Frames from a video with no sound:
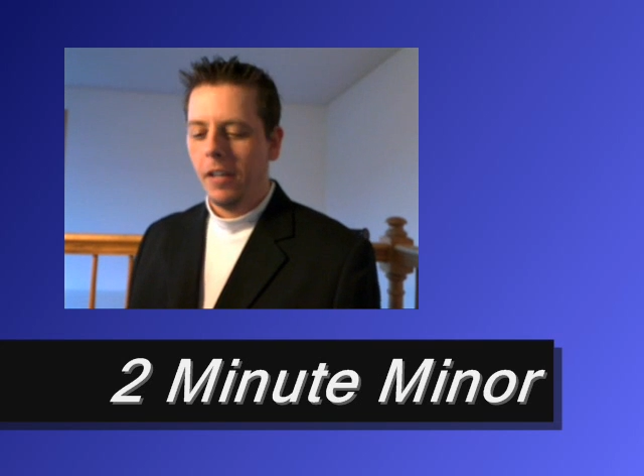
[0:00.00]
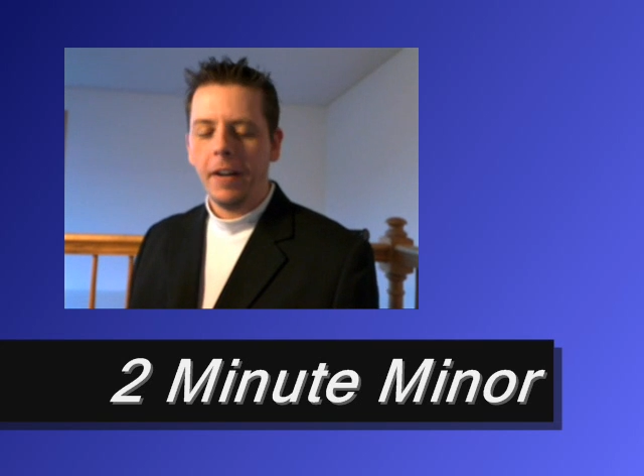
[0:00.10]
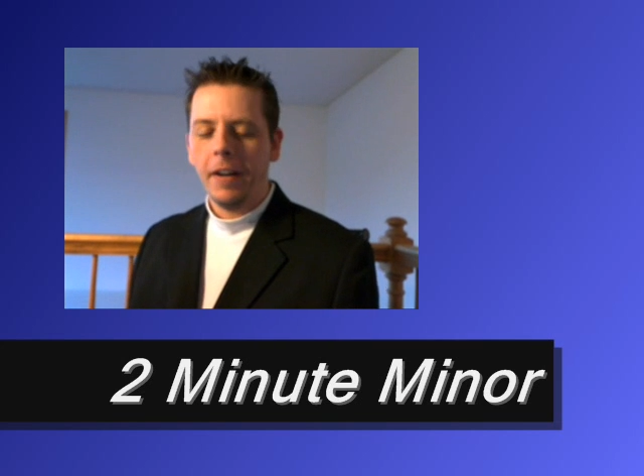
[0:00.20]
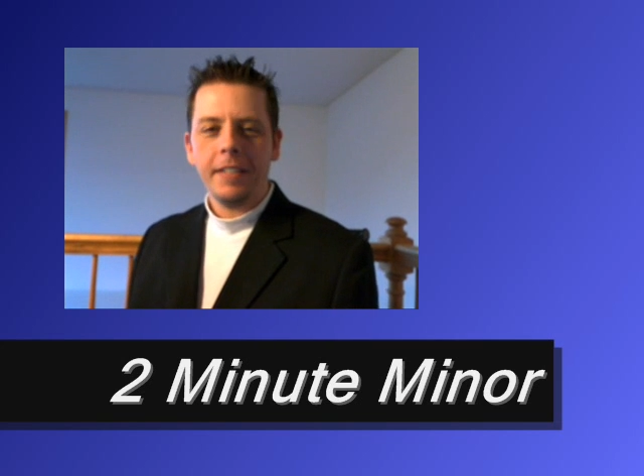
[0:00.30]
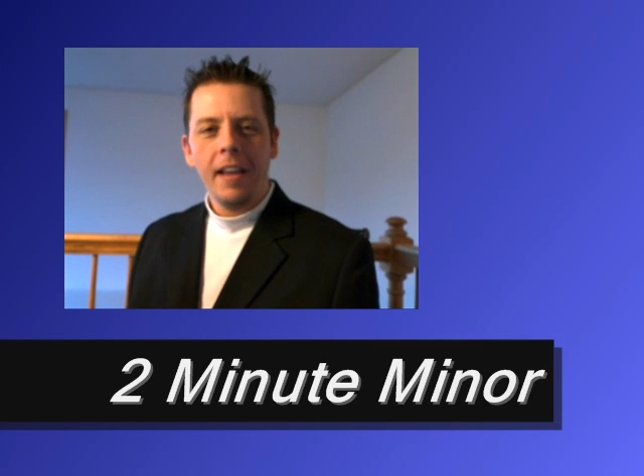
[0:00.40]

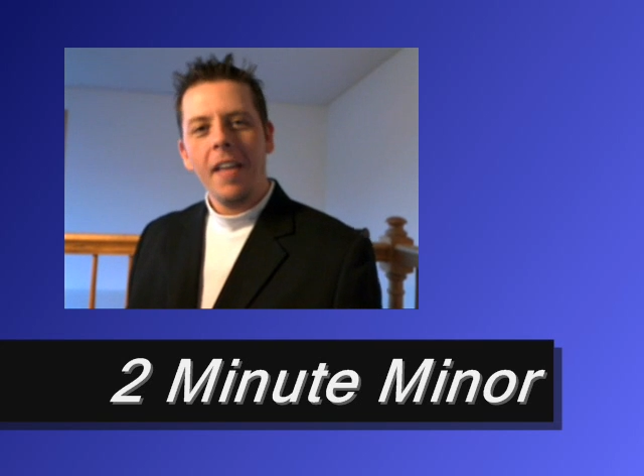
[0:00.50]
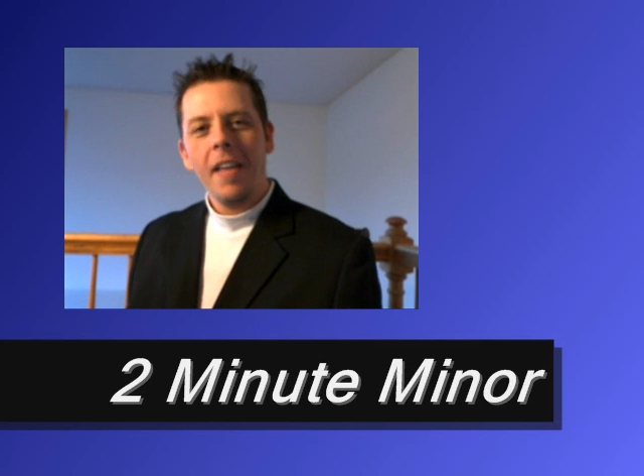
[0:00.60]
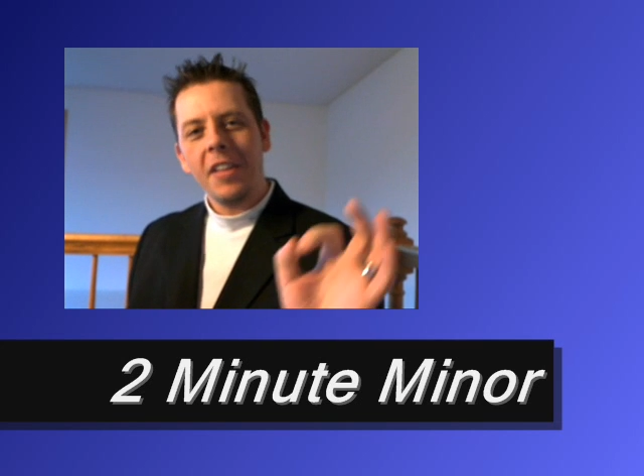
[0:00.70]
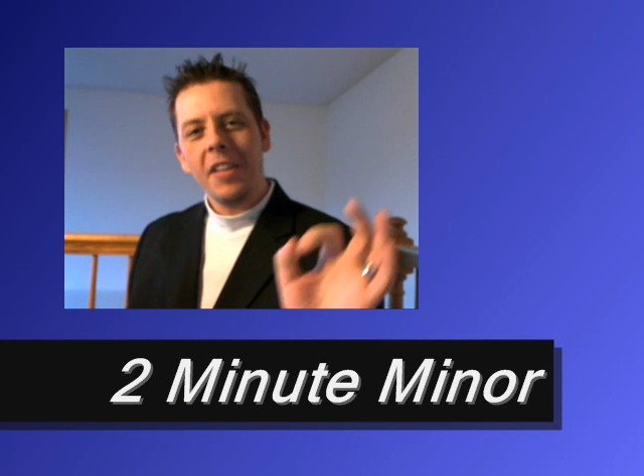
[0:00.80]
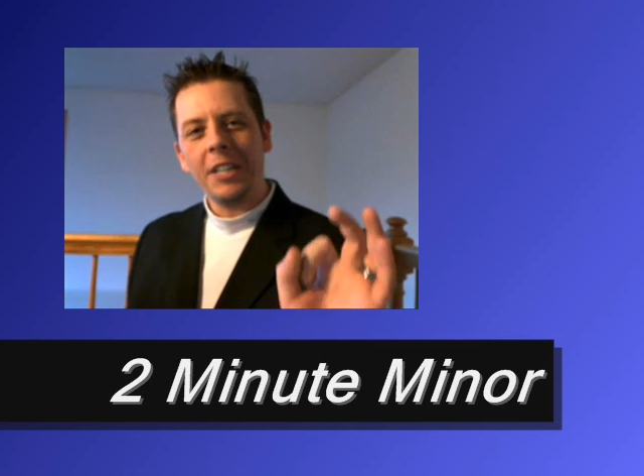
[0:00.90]
All right,
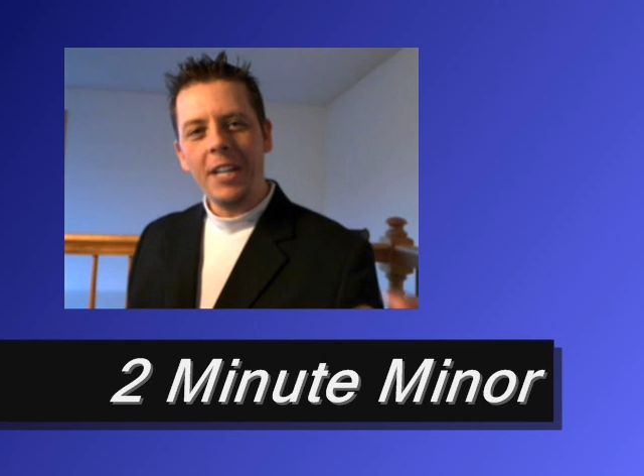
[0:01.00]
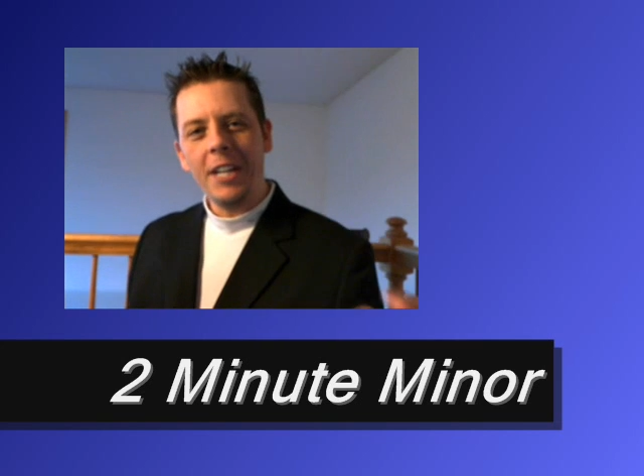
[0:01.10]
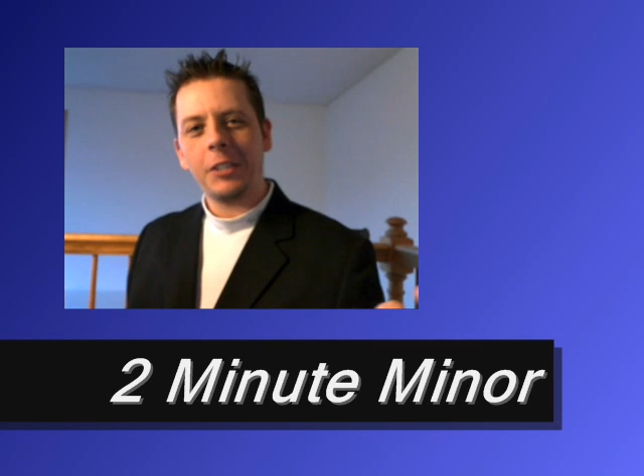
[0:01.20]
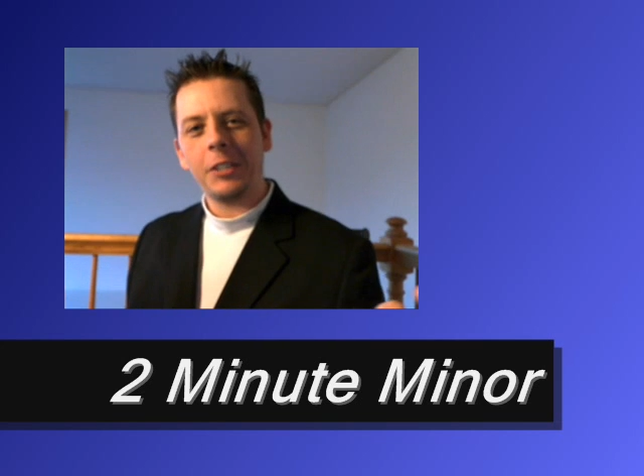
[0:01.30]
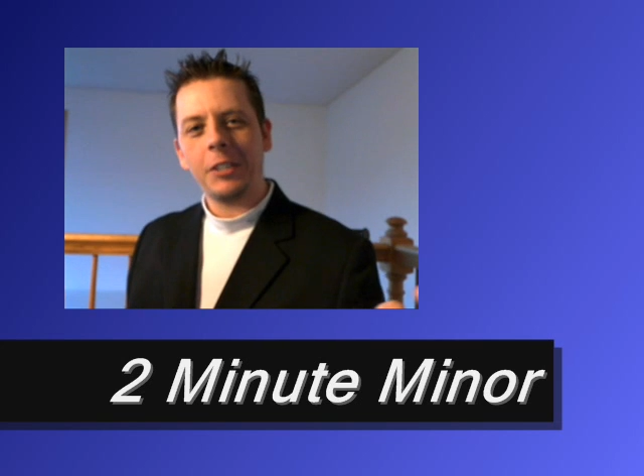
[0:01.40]
the
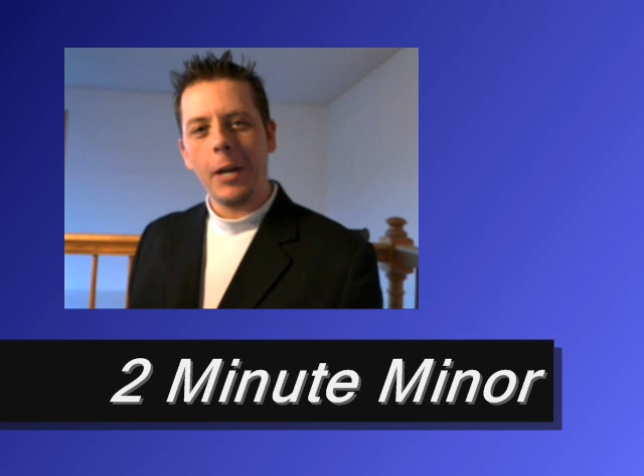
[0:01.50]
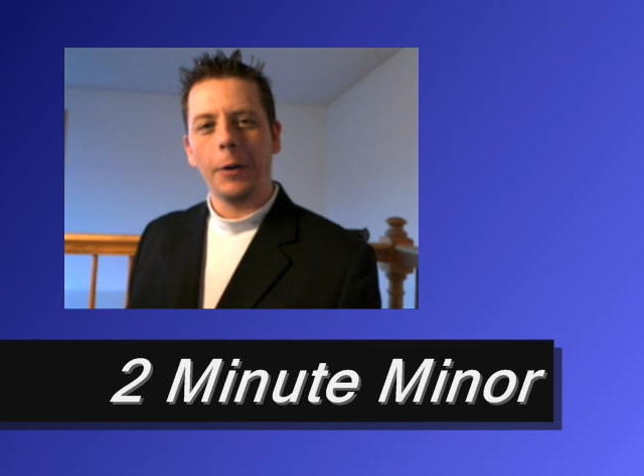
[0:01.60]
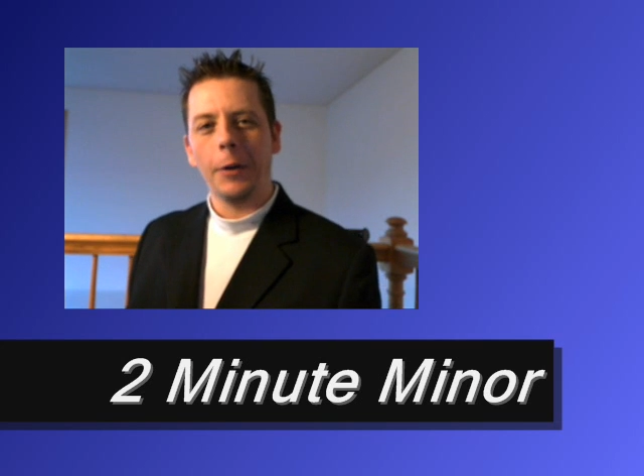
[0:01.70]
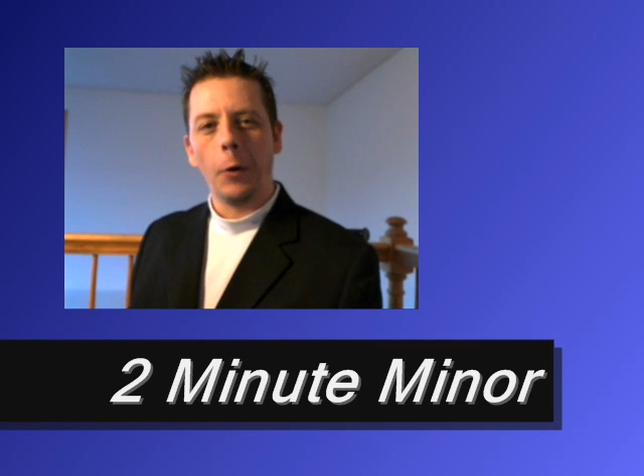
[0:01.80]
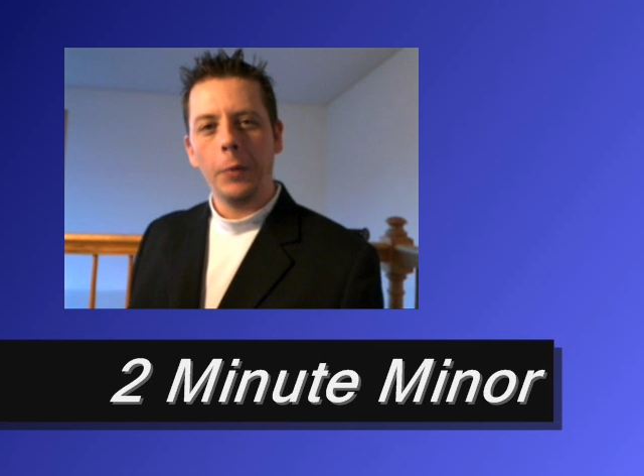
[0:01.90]
Canucks right now are